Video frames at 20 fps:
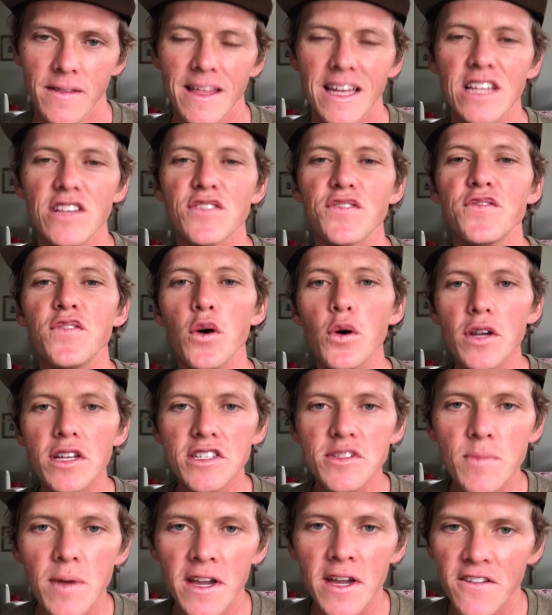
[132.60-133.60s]
That is,
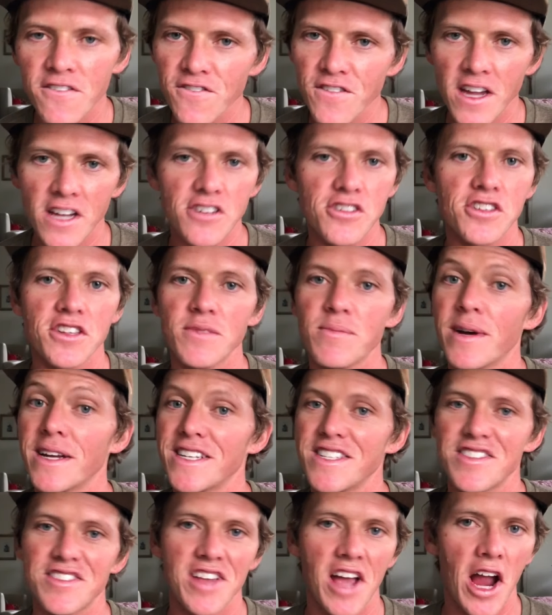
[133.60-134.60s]
focus my affection and my
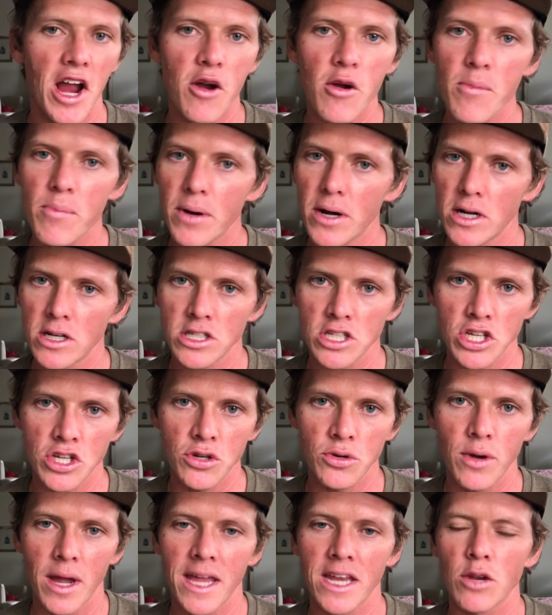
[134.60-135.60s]
desire upon
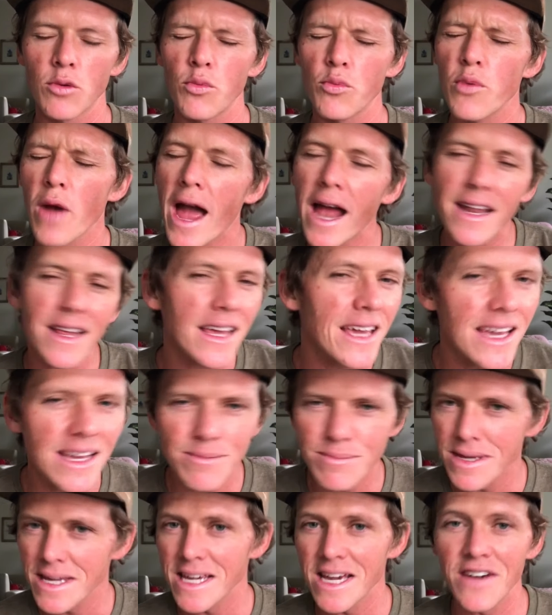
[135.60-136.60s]
you and eradicate
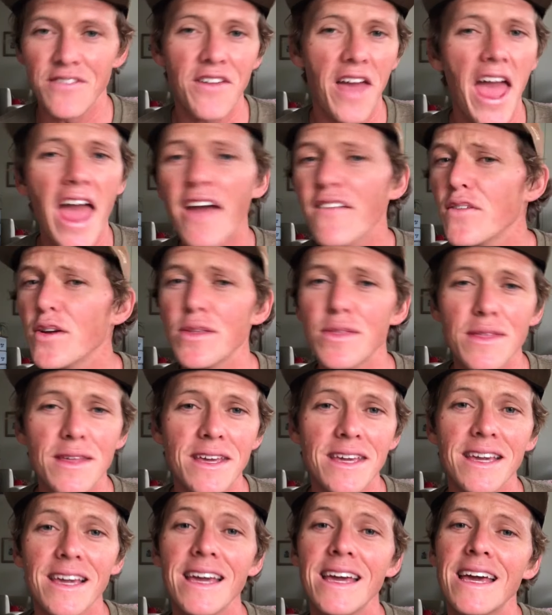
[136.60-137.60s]
me of
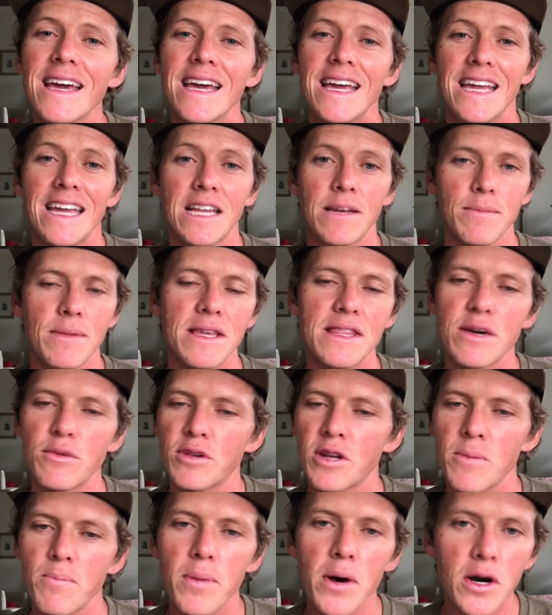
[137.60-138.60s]
everything in me that
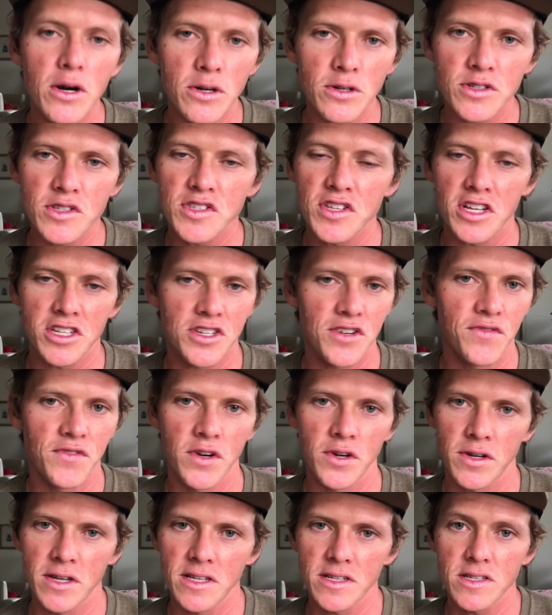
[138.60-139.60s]
would oppose such a
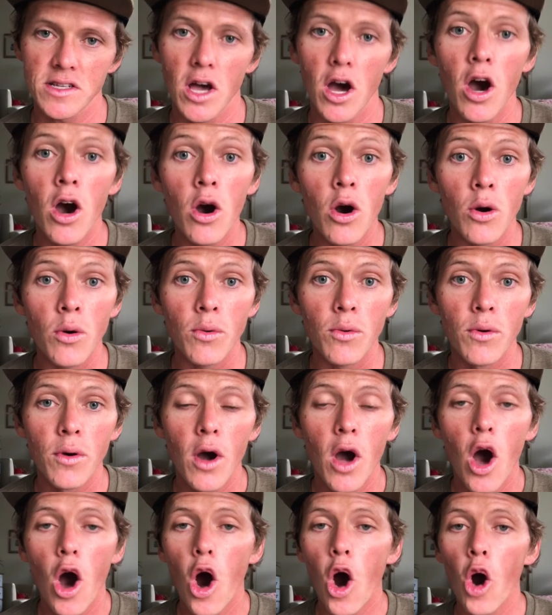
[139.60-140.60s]
focus. Oh,
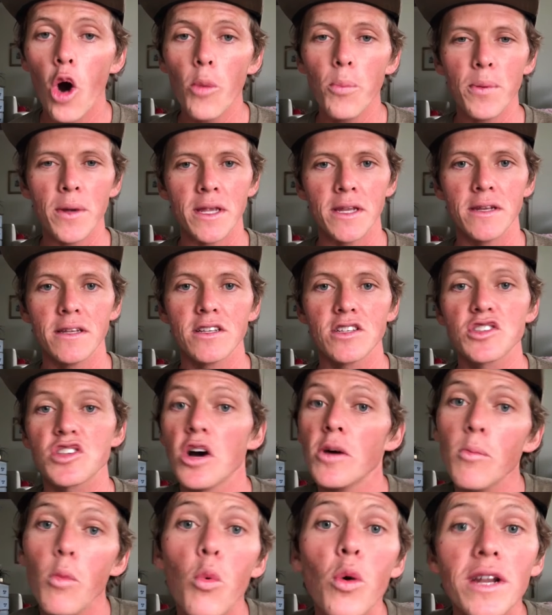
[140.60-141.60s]
open.
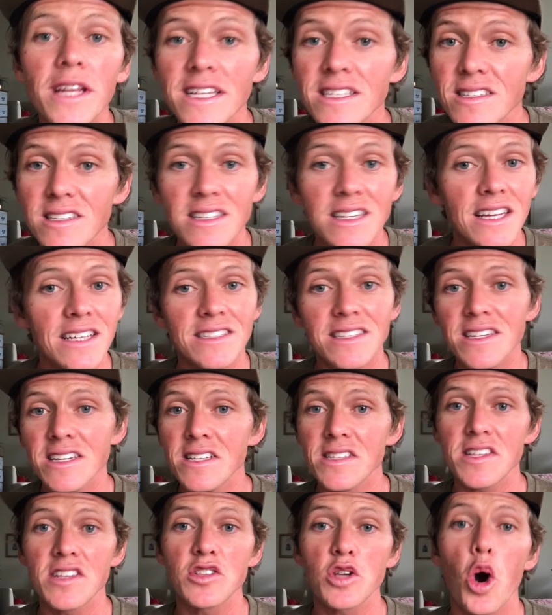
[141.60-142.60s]
Psalm
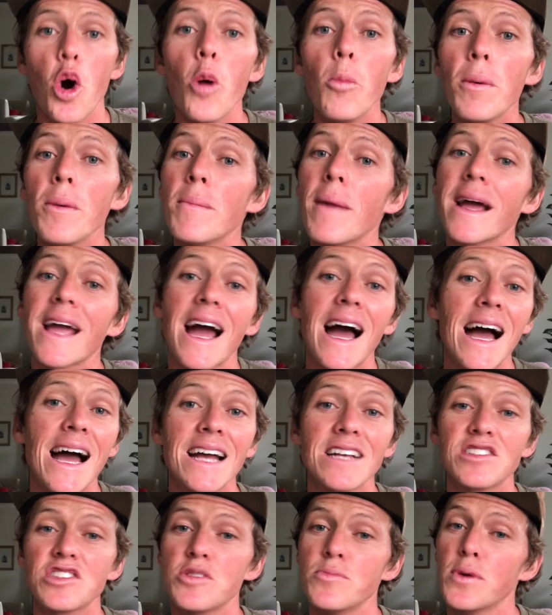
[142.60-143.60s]
118:18 says, open my
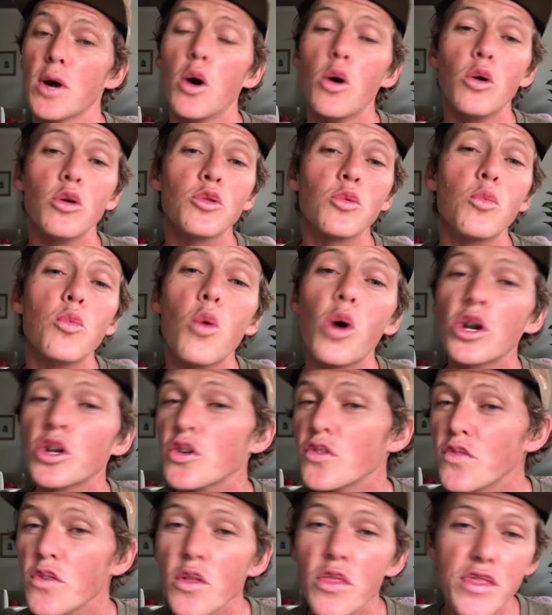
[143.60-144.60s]
eyes to behold
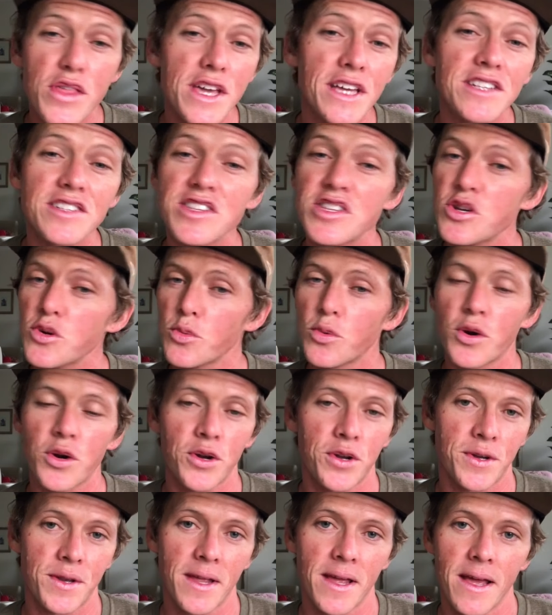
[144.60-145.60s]
wonderful things in your
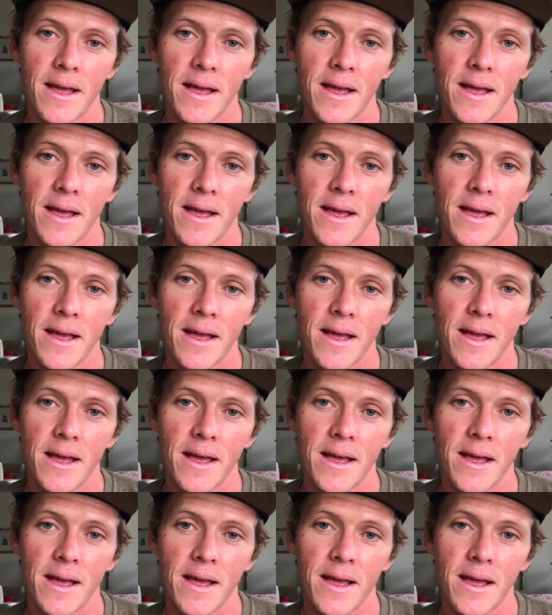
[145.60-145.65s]
word.